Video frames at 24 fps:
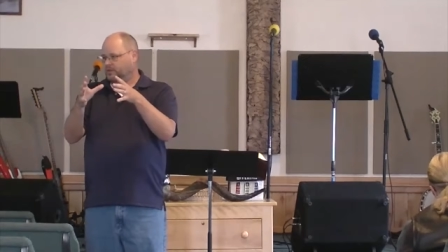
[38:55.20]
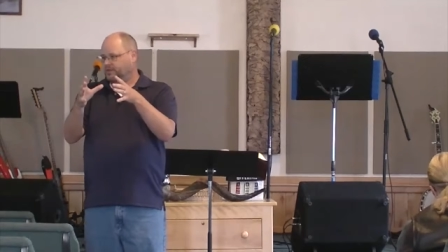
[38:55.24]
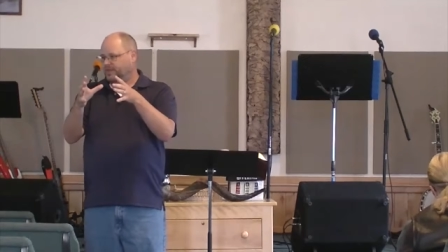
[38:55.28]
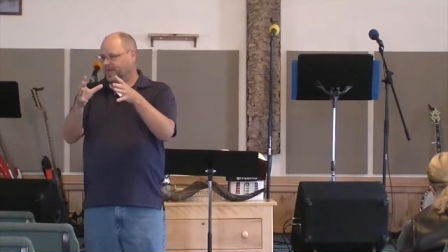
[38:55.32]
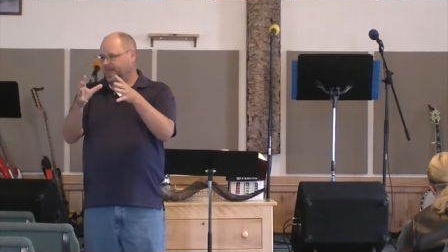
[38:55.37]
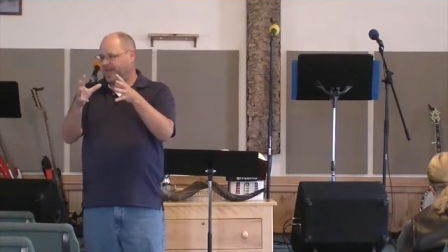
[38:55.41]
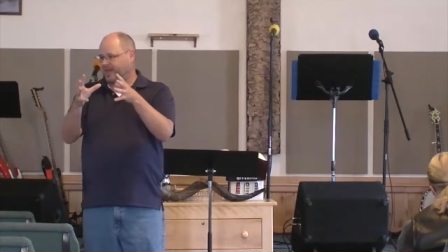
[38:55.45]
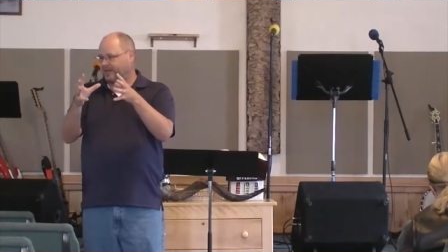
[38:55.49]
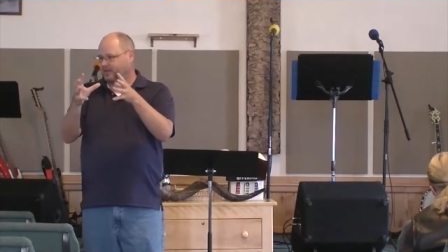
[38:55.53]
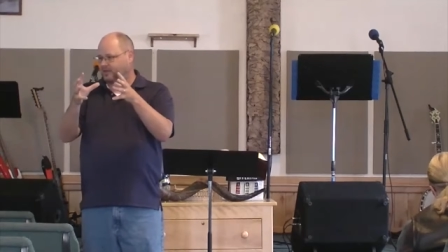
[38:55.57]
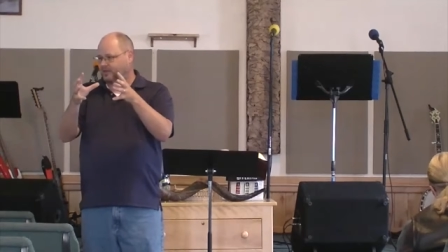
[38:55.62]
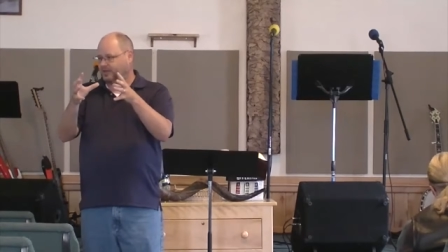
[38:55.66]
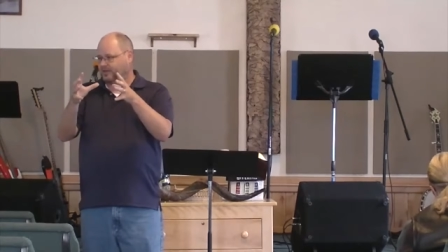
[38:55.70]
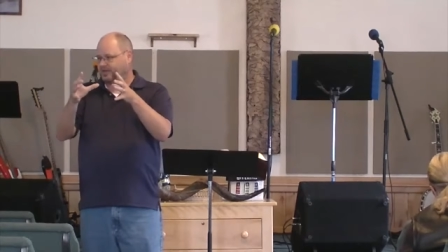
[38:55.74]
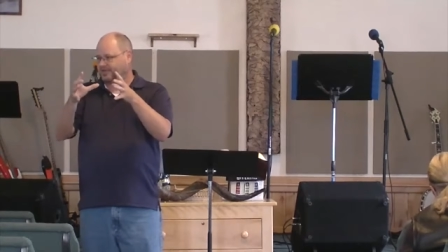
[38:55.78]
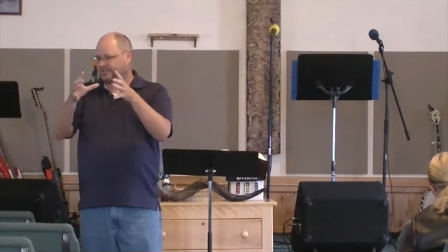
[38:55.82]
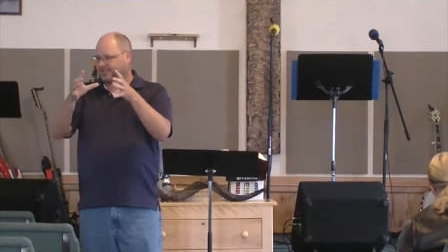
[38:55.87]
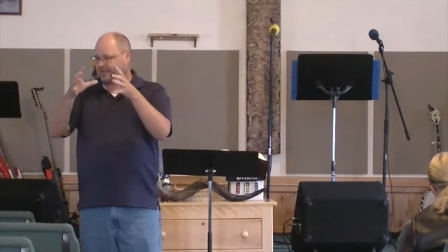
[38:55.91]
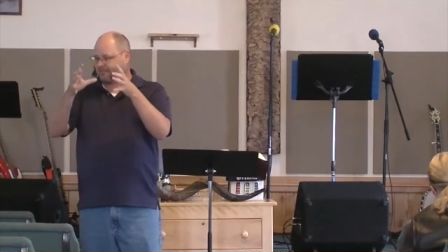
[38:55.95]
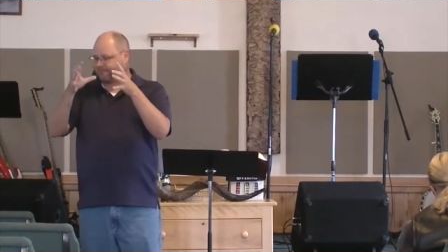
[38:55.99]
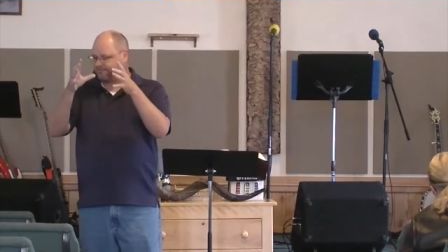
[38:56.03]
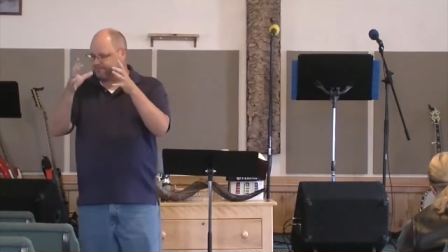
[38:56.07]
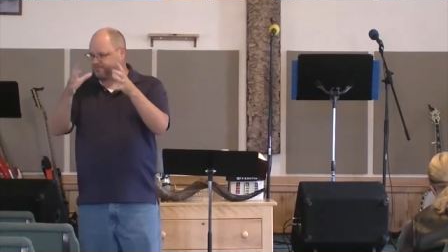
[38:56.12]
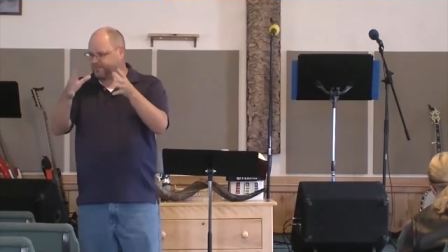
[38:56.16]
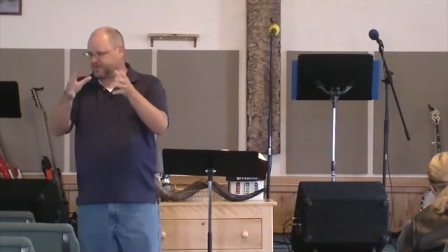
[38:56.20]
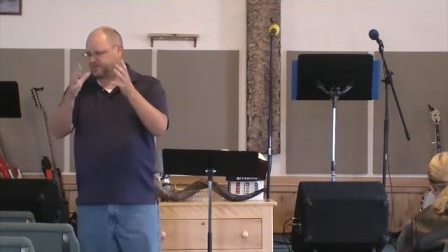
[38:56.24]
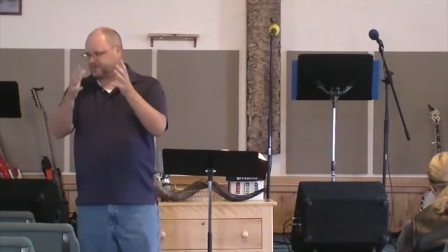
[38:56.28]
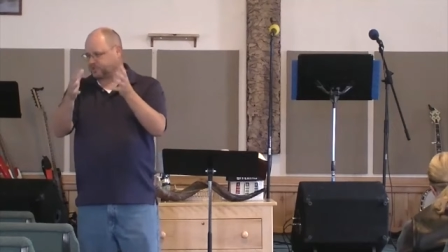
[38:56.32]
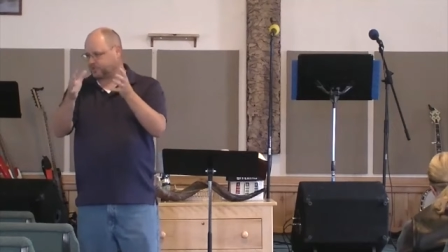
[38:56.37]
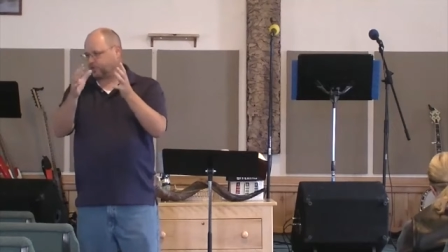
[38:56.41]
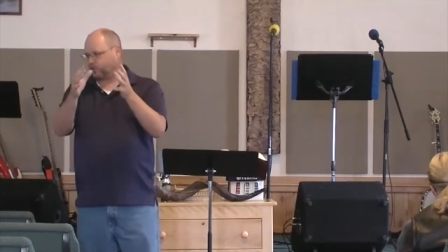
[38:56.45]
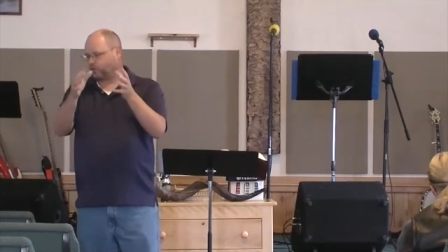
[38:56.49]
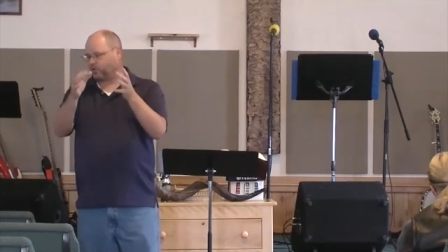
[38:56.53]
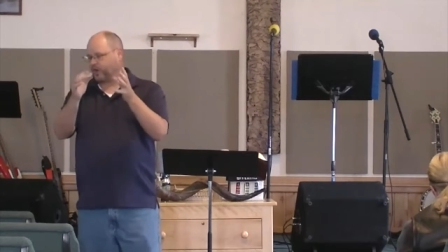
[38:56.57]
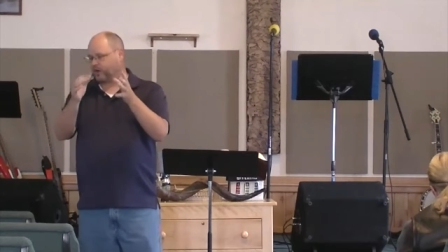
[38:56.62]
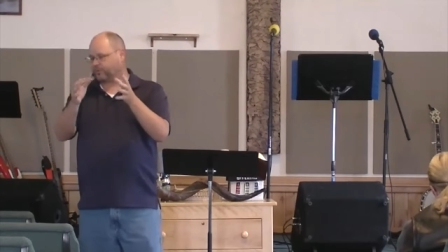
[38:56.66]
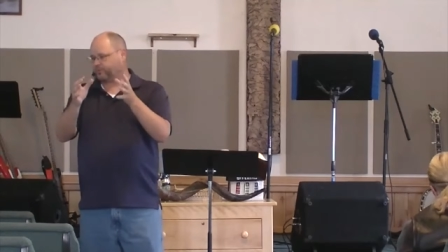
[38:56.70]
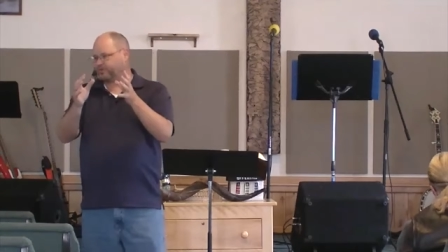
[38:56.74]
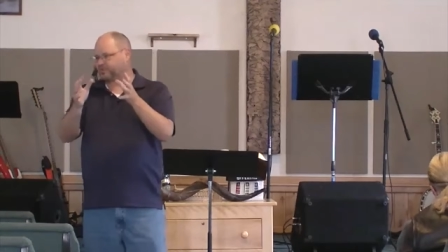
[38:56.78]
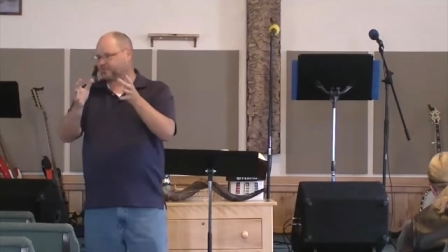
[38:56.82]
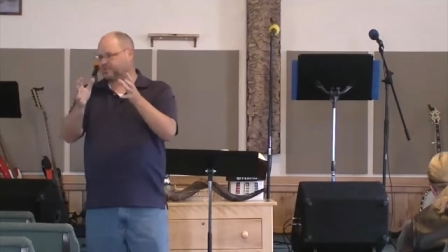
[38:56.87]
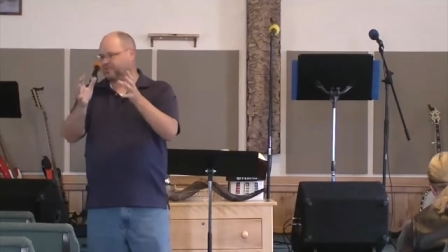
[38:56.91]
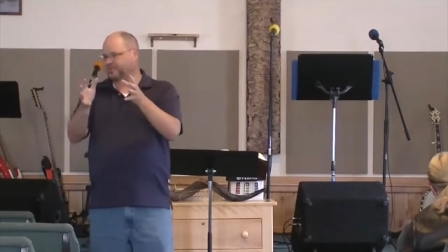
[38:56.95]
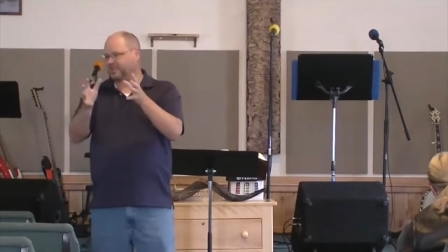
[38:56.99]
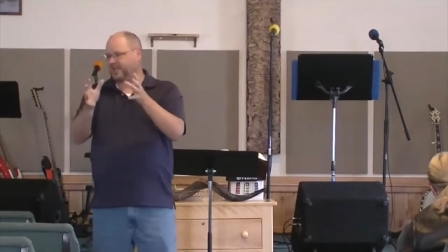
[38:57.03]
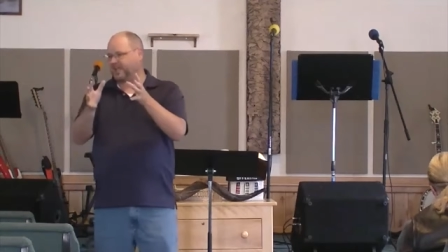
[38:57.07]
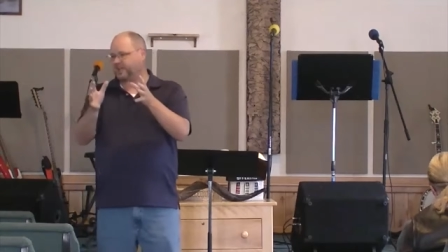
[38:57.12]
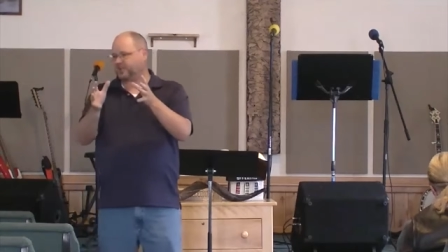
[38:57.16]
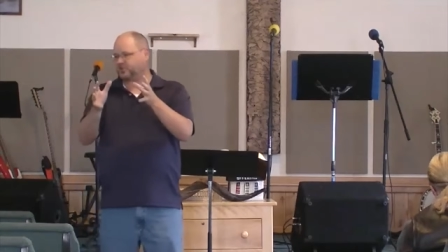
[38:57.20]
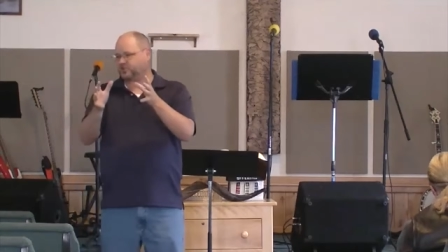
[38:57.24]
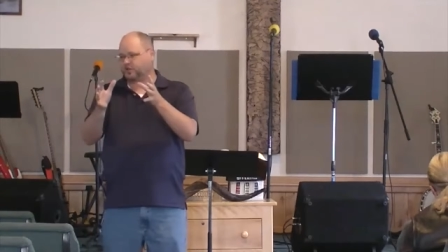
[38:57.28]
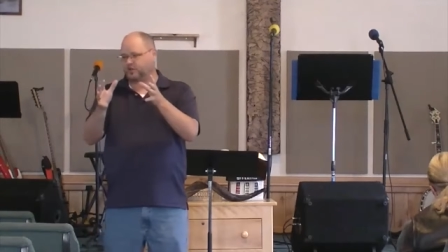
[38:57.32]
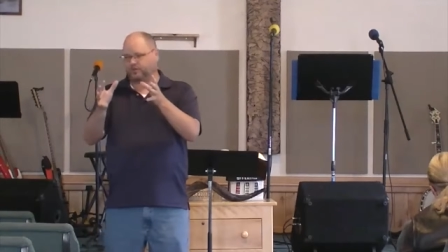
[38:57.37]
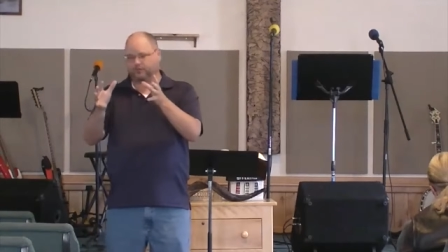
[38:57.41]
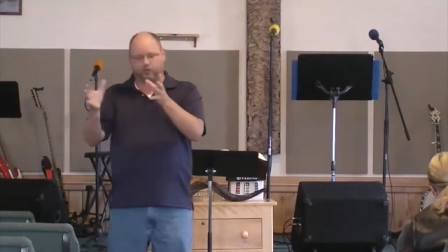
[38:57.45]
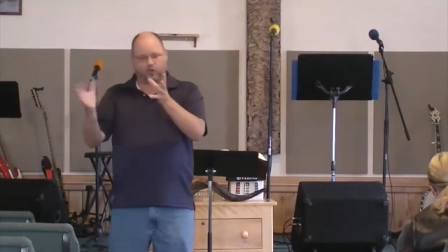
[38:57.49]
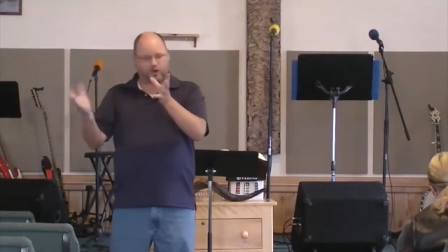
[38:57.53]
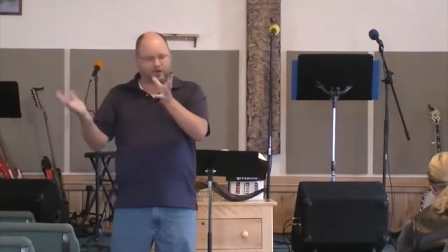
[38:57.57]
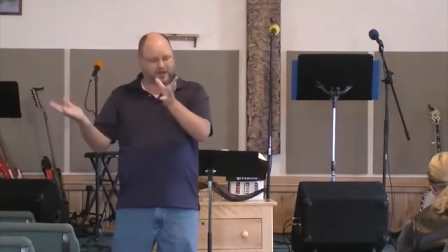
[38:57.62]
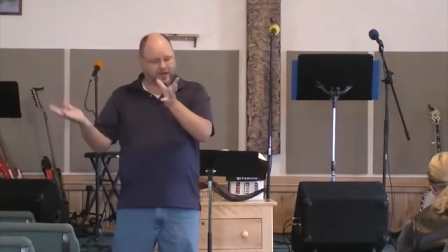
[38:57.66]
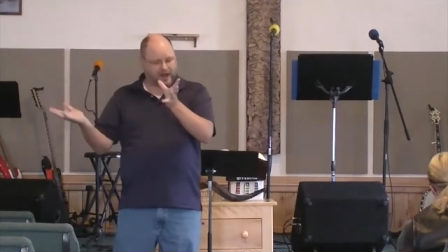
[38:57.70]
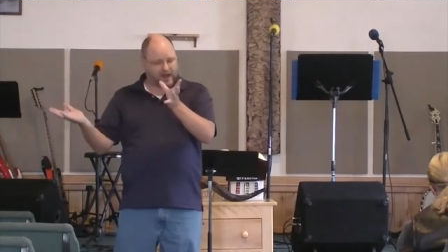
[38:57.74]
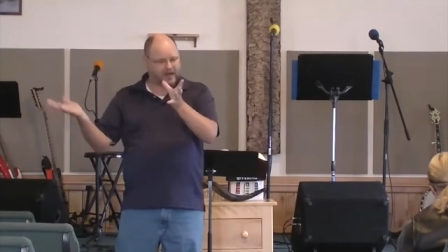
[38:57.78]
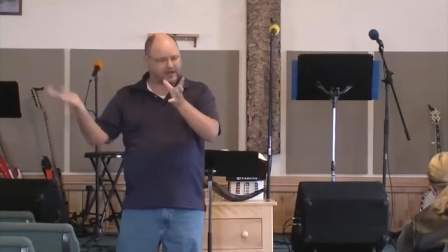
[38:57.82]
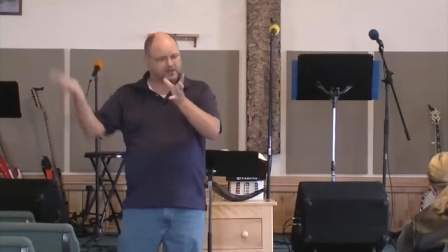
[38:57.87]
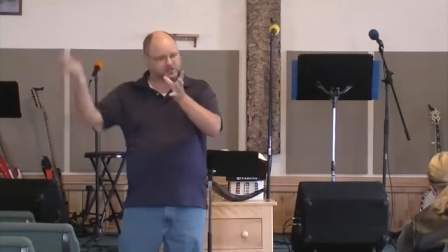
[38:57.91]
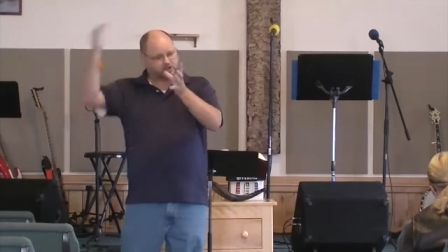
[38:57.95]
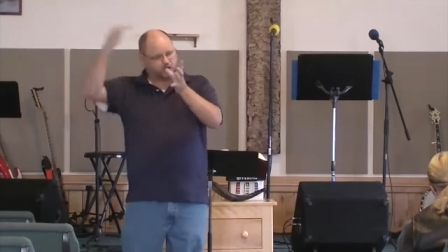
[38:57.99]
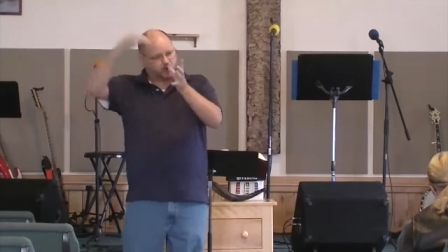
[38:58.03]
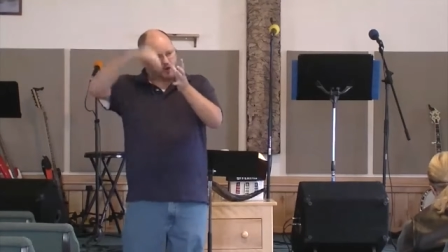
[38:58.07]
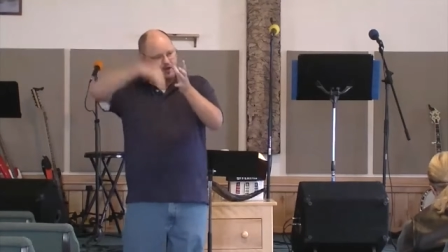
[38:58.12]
that is a physical representation of what God has